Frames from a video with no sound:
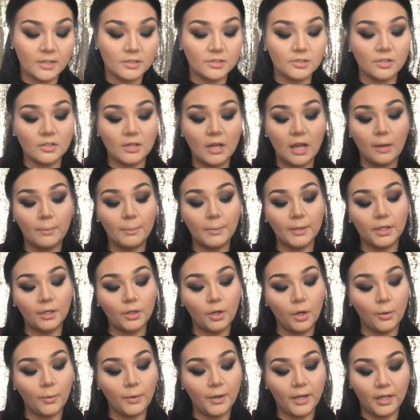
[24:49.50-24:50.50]
So now I'm going to
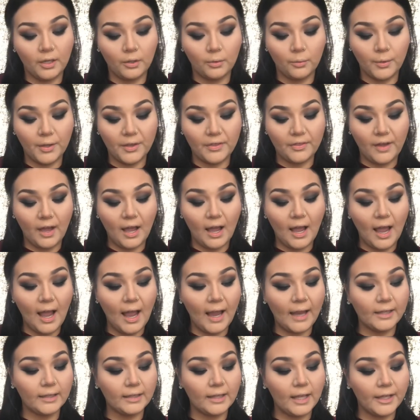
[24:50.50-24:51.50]
go in with a
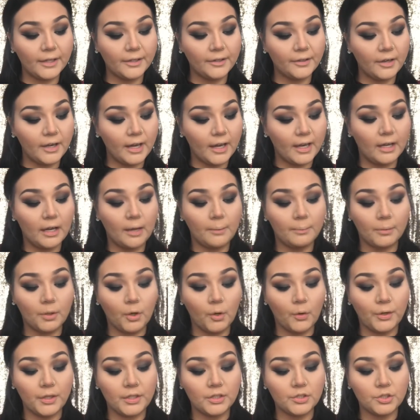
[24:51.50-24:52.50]
highlighter, and I'm
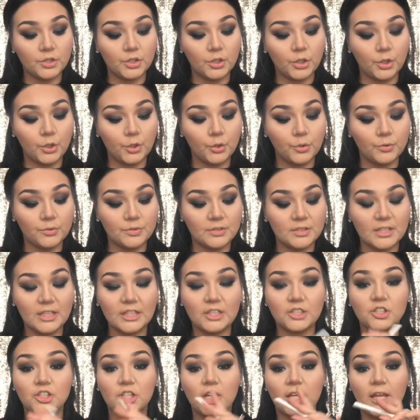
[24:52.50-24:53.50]
going to use
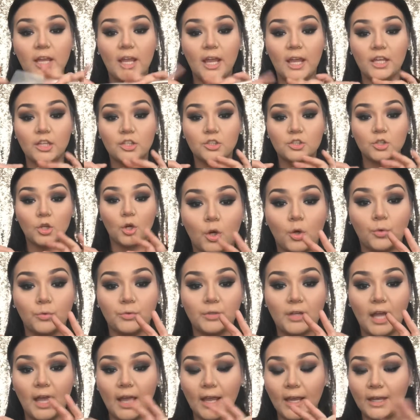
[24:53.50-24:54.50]
the
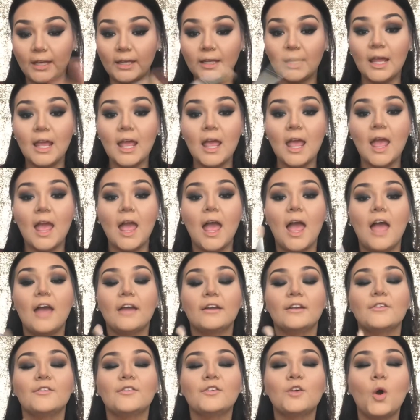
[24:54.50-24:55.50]
JH09.
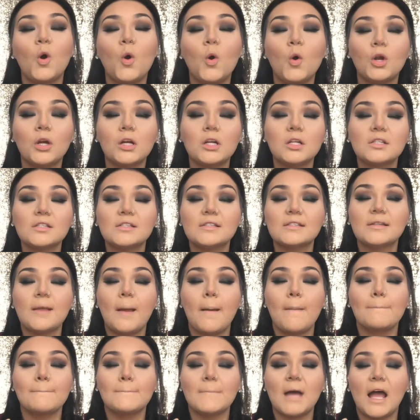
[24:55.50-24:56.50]
And of course,
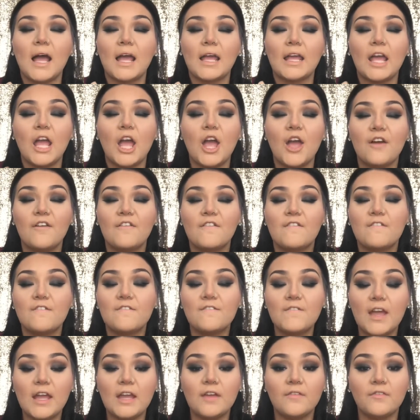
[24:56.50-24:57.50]
my
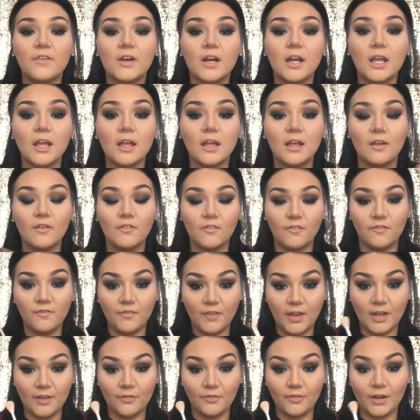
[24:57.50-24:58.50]
favorite
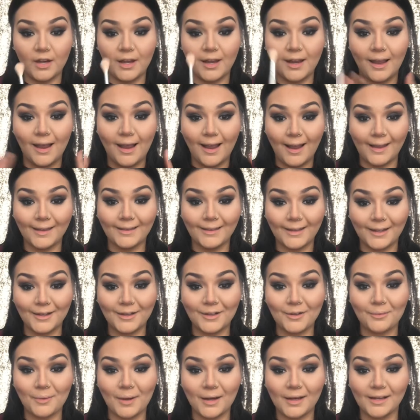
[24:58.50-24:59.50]

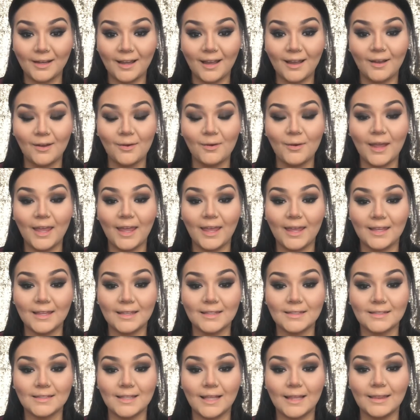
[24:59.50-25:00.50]
highlighter right now
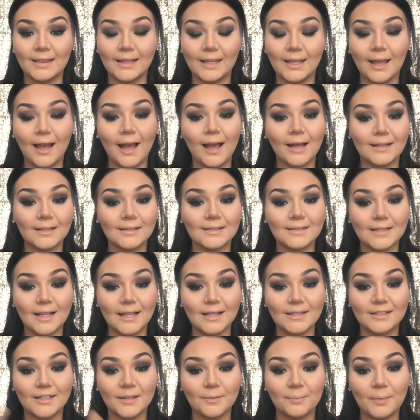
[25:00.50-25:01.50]
is the
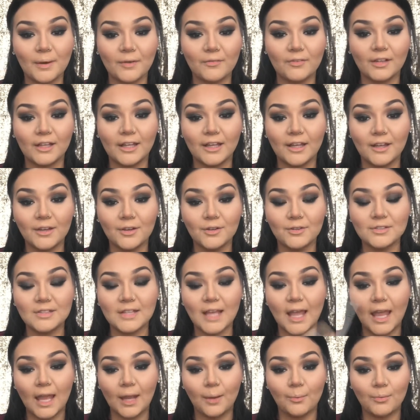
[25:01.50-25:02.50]
Anastasia Beverly
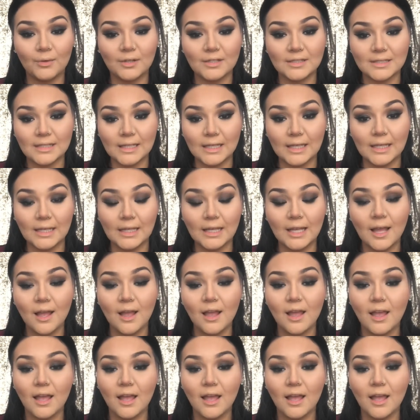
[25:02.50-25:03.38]
Hills Amrezy